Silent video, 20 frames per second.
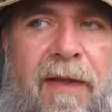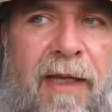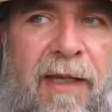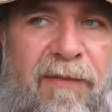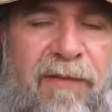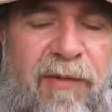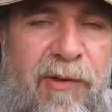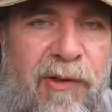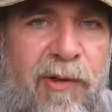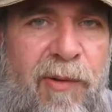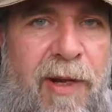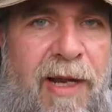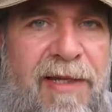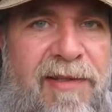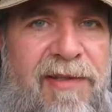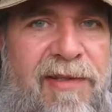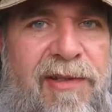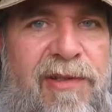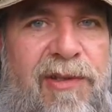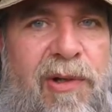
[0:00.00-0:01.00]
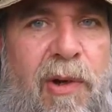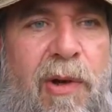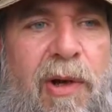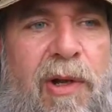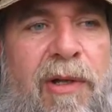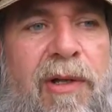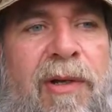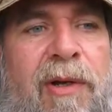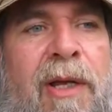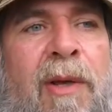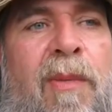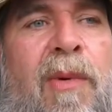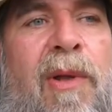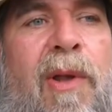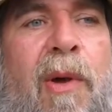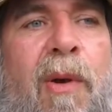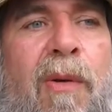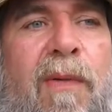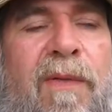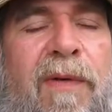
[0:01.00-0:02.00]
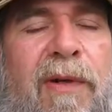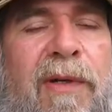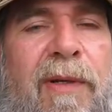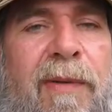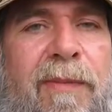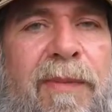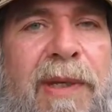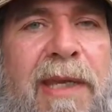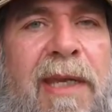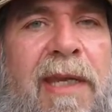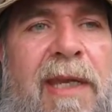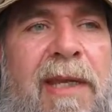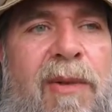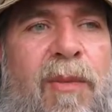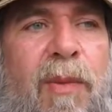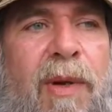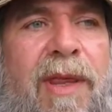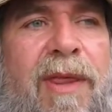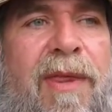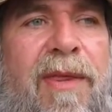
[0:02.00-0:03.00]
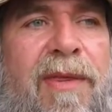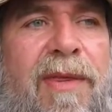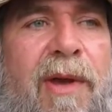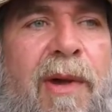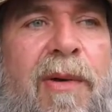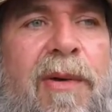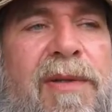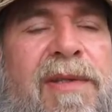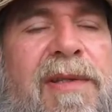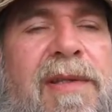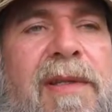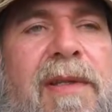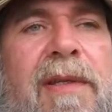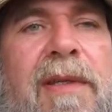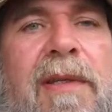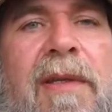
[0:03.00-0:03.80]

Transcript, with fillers: If your grass is taller, it will overcompete with those